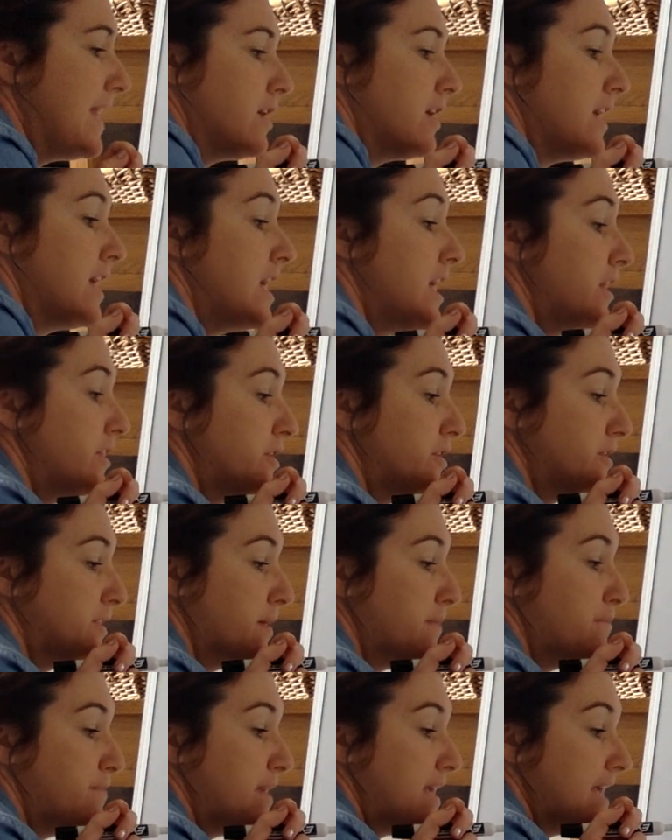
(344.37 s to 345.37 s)
in there.
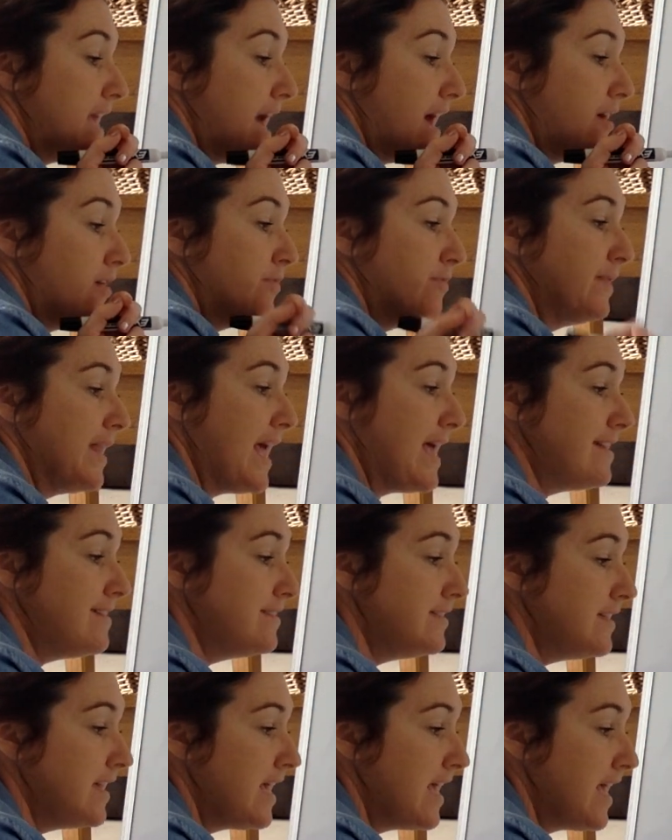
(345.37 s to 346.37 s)
There's a BL
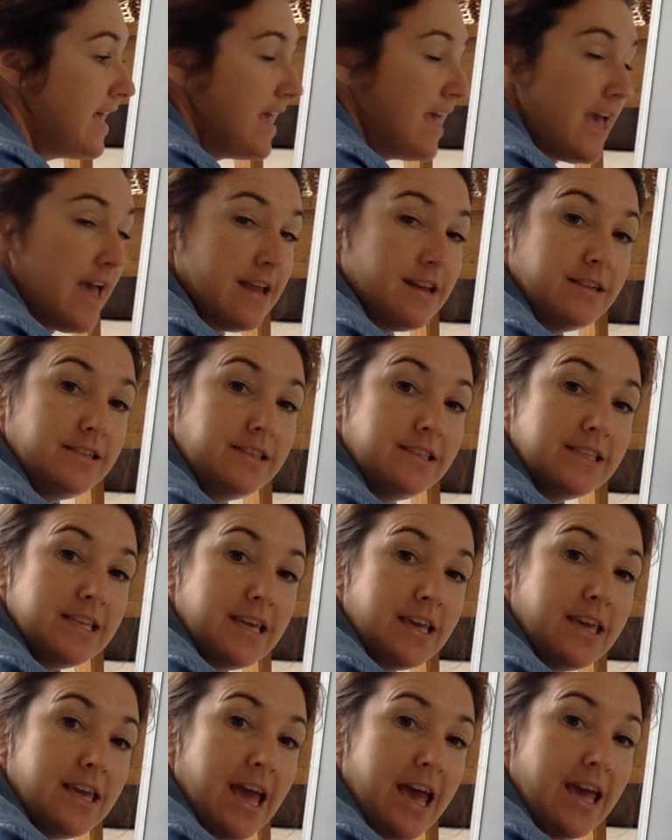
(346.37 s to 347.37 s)
blend and a
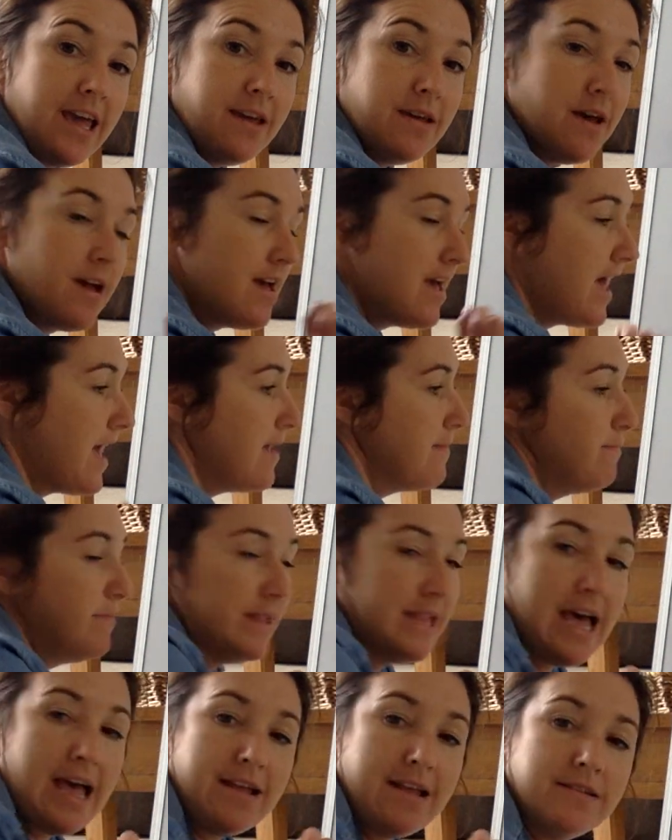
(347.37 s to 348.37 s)
CK
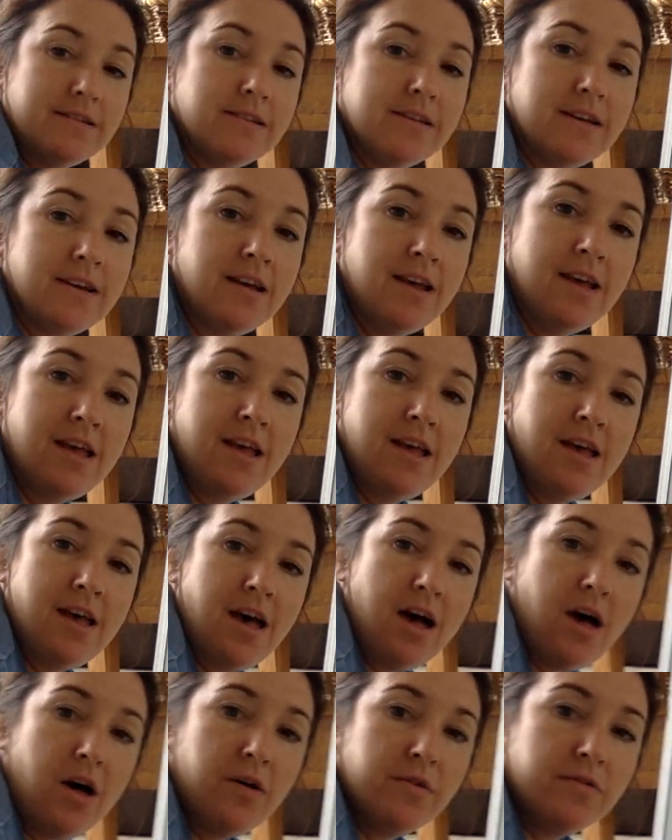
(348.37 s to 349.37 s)
blend.
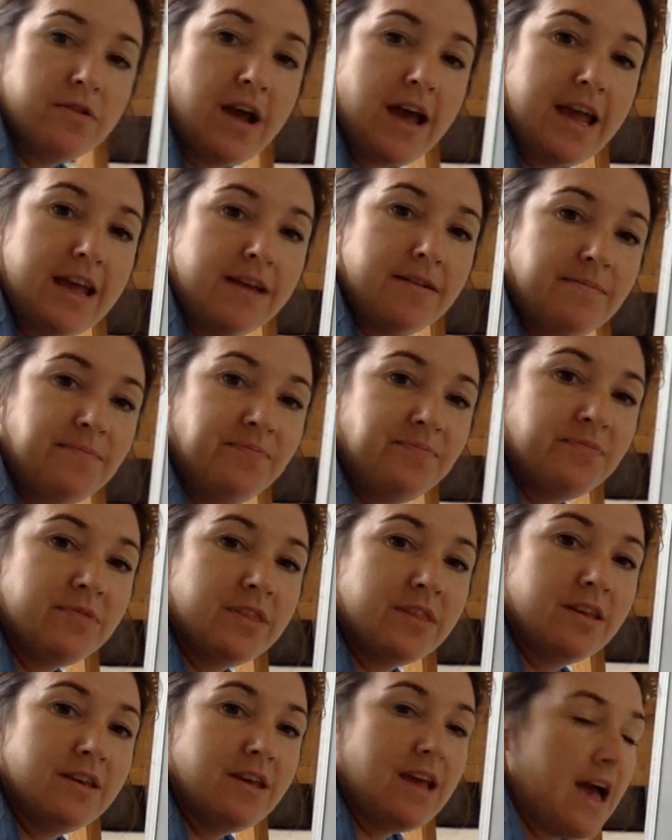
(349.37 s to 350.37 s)
All right.
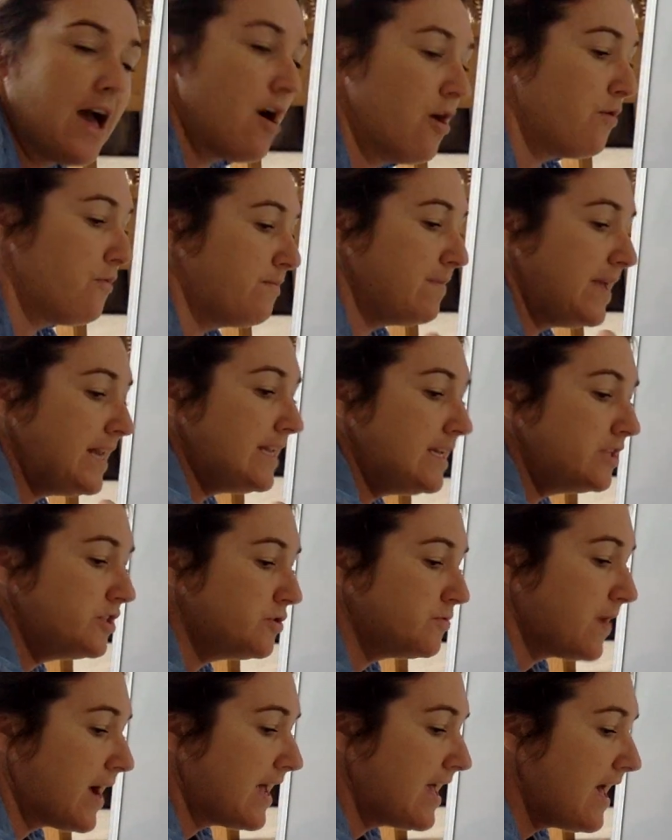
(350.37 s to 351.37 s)
How
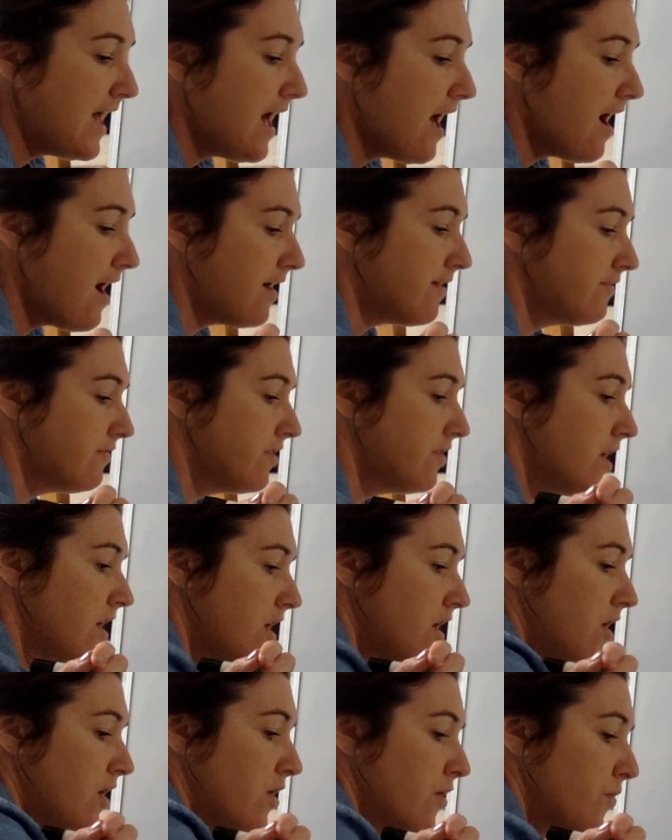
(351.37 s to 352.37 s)
many do I have?
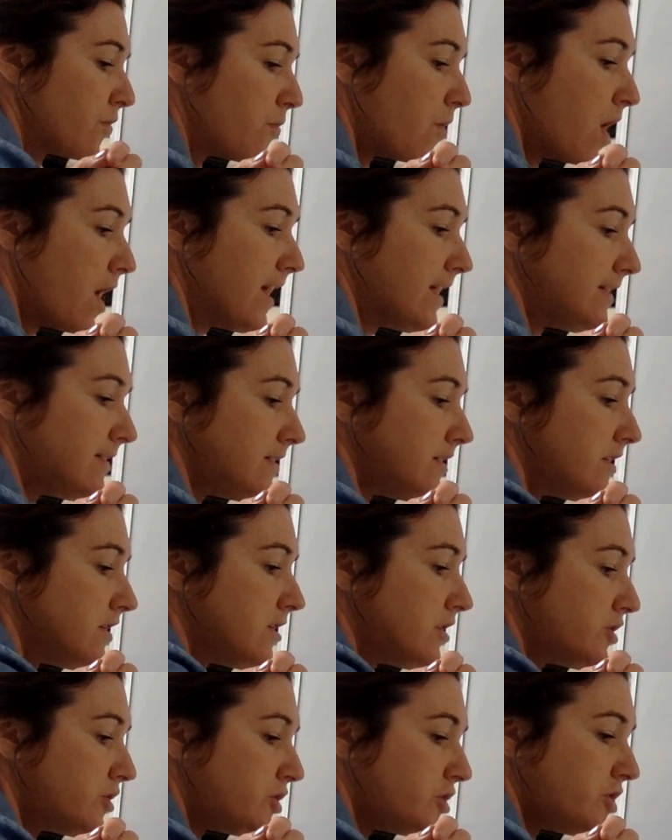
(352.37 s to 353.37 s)

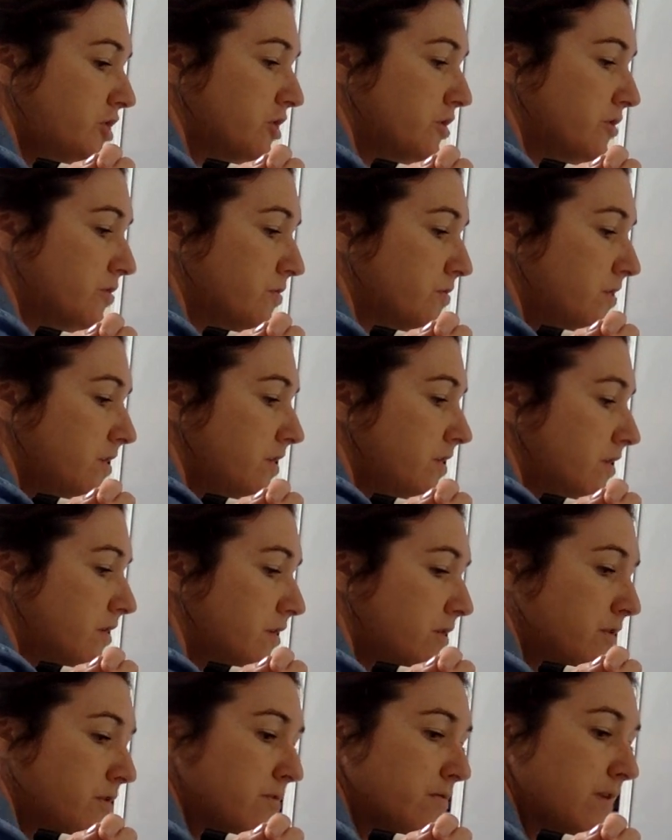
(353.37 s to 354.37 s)
1, 2,
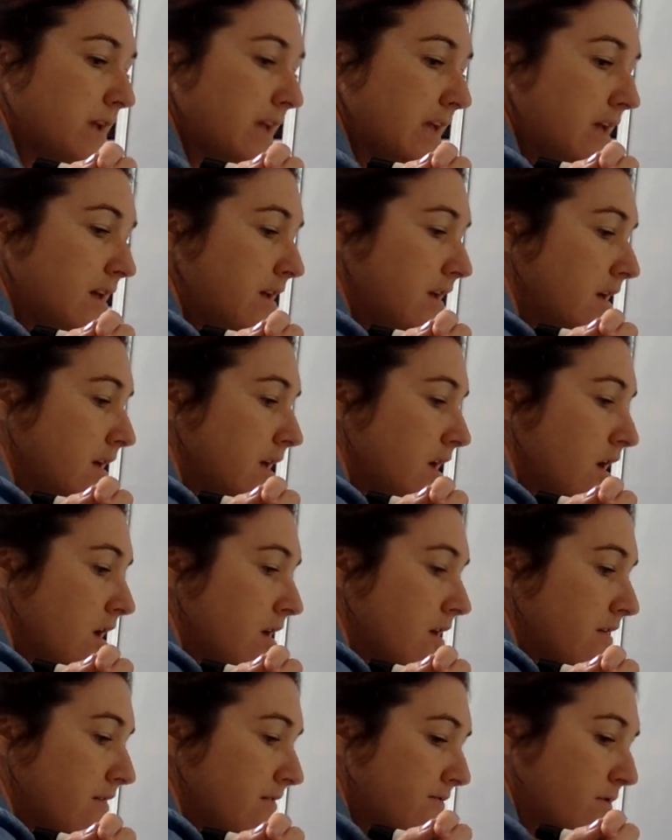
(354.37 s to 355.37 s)
3,
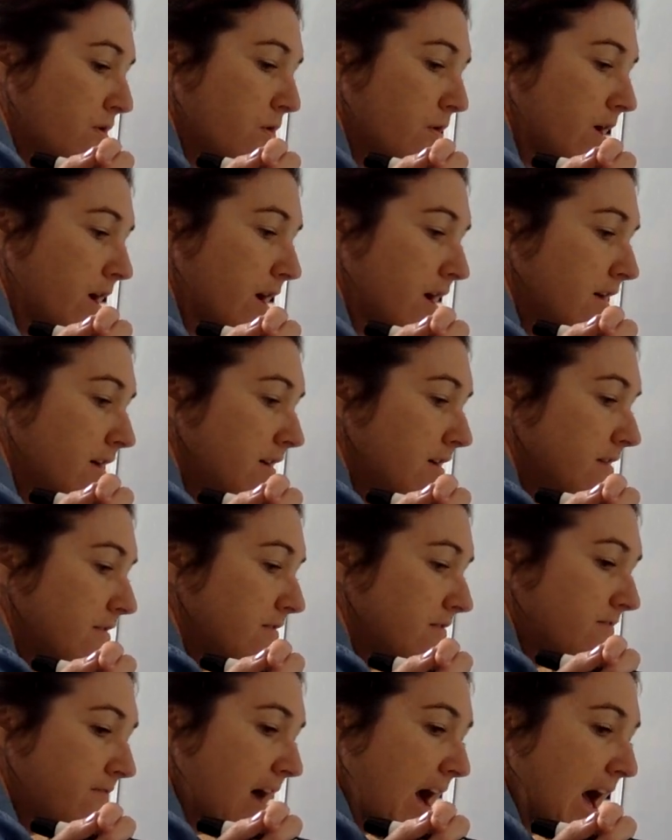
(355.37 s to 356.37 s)
4,
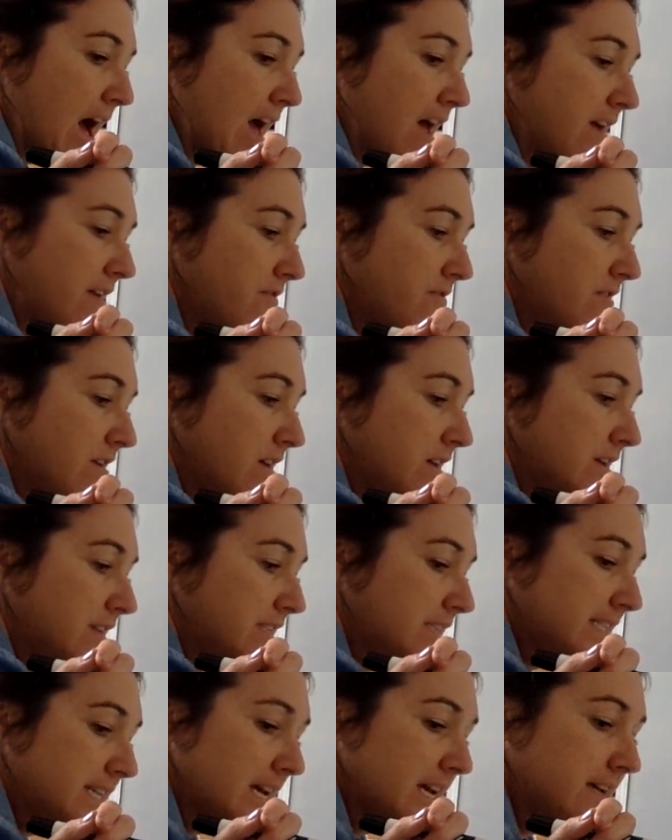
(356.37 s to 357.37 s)
5,
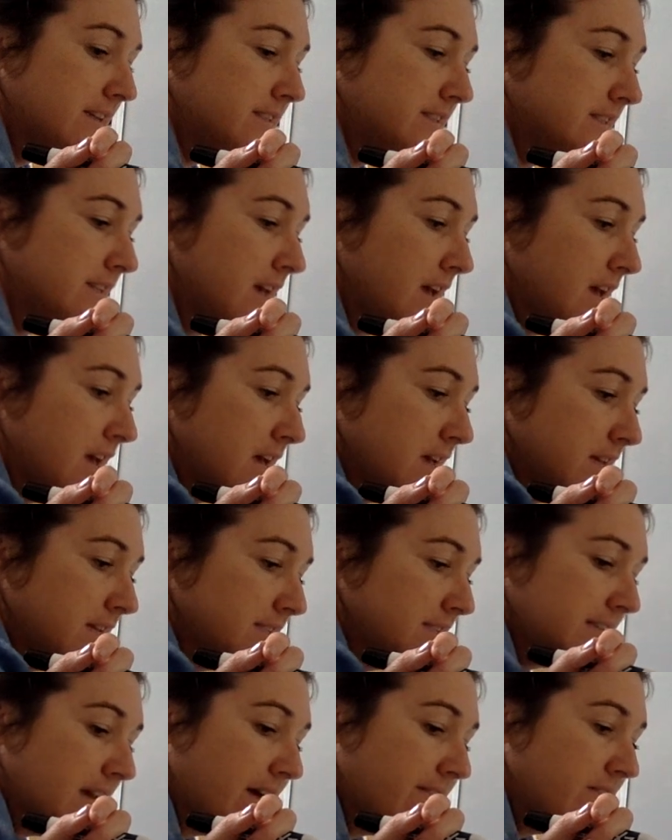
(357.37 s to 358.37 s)
6,
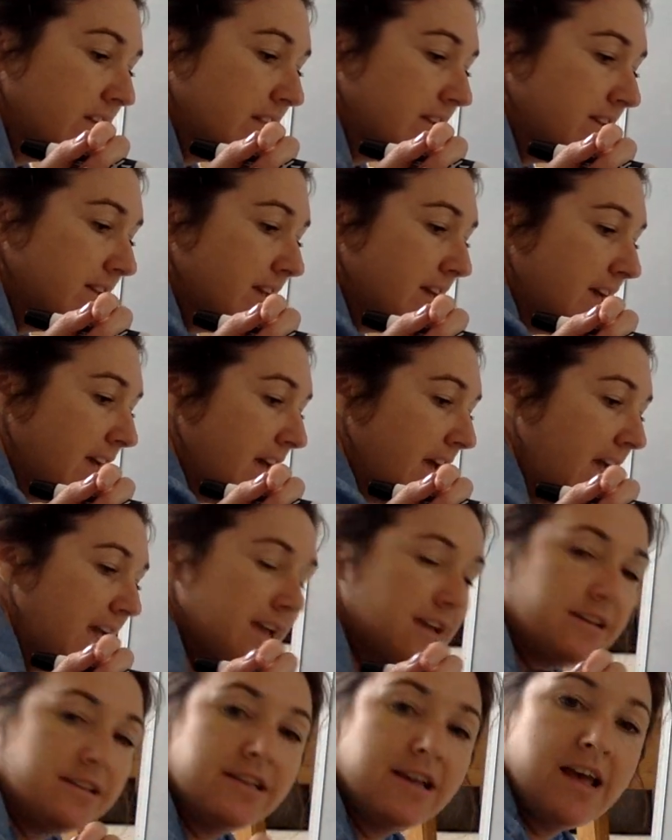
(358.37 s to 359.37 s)
7,
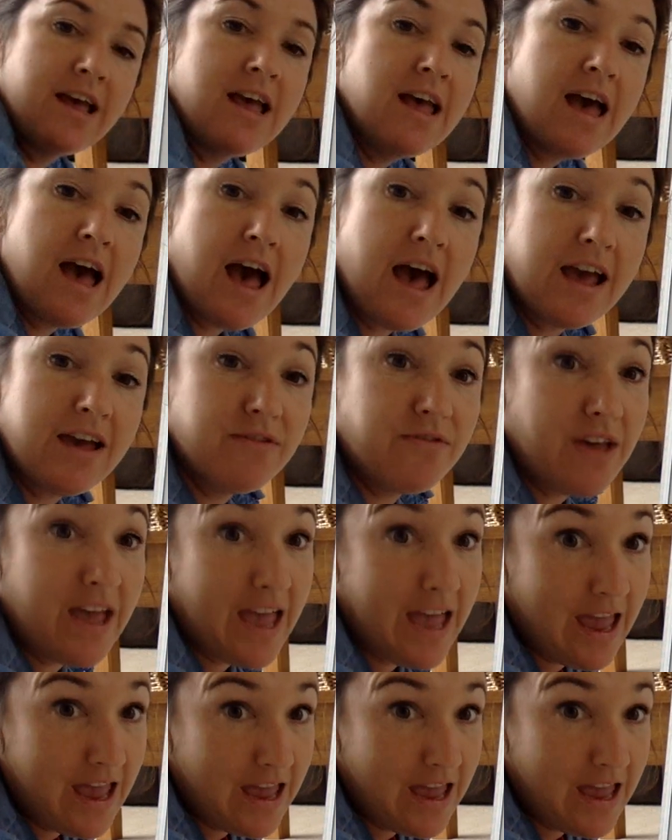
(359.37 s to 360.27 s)
8. I have